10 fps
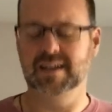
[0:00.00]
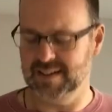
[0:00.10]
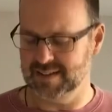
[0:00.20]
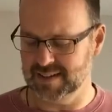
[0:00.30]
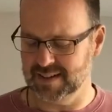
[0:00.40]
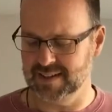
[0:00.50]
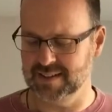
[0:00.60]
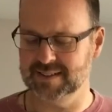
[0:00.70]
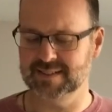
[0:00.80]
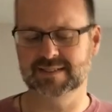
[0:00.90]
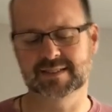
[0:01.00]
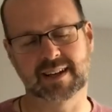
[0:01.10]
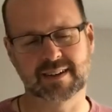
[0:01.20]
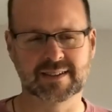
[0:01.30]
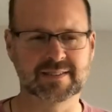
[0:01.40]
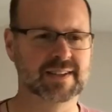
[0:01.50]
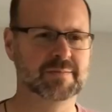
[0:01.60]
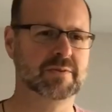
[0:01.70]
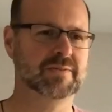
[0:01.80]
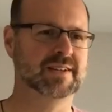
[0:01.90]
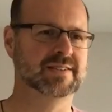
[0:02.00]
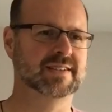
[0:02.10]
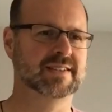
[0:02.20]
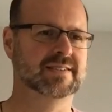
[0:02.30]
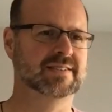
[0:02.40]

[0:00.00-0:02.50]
I don't know. It provides, I guess,